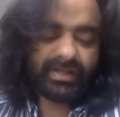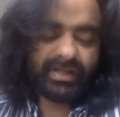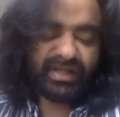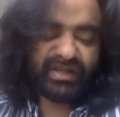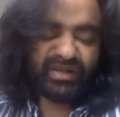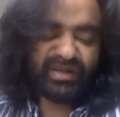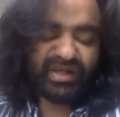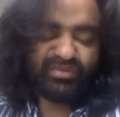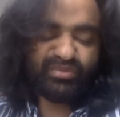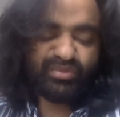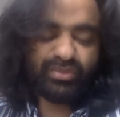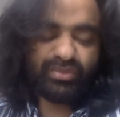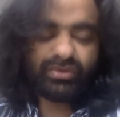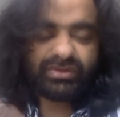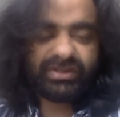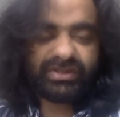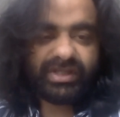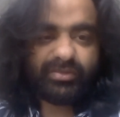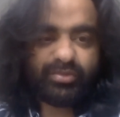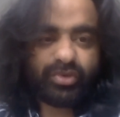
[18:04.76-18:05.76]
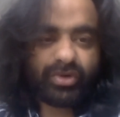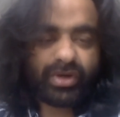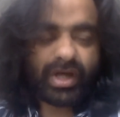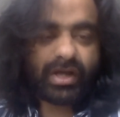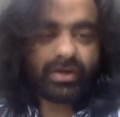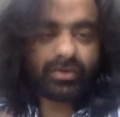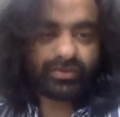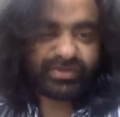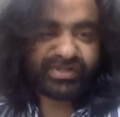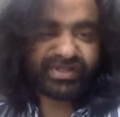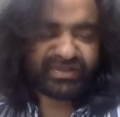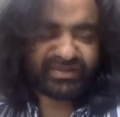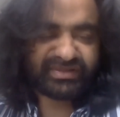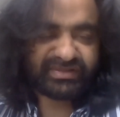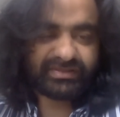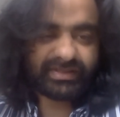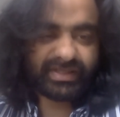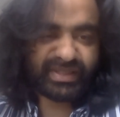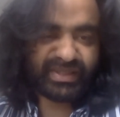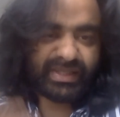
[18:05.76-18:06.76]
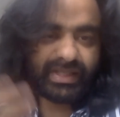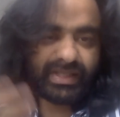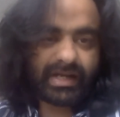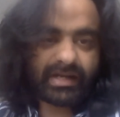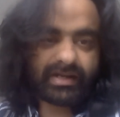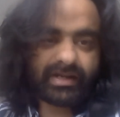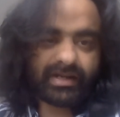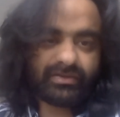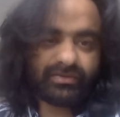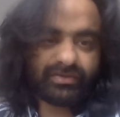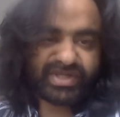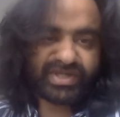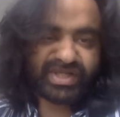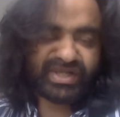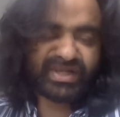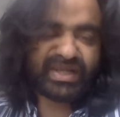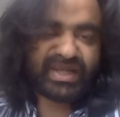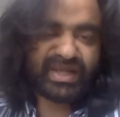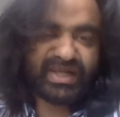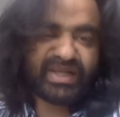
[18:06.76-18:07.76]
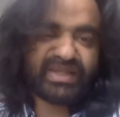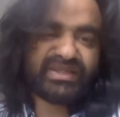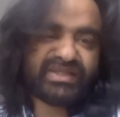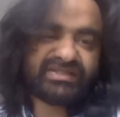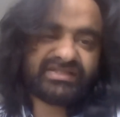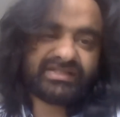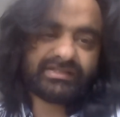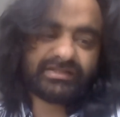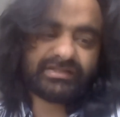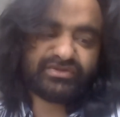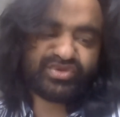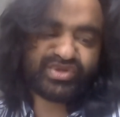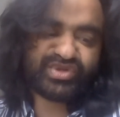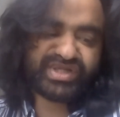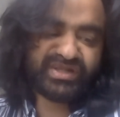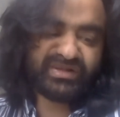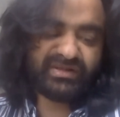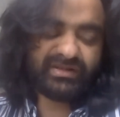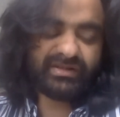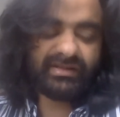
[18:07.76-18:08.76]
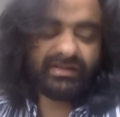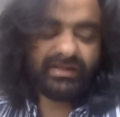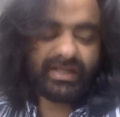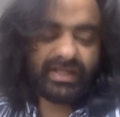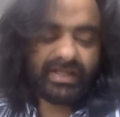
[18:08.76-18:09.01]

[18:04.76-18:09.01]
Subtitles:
in both the polar oceans, in the Arctic Ocean and in the Southern Ocean,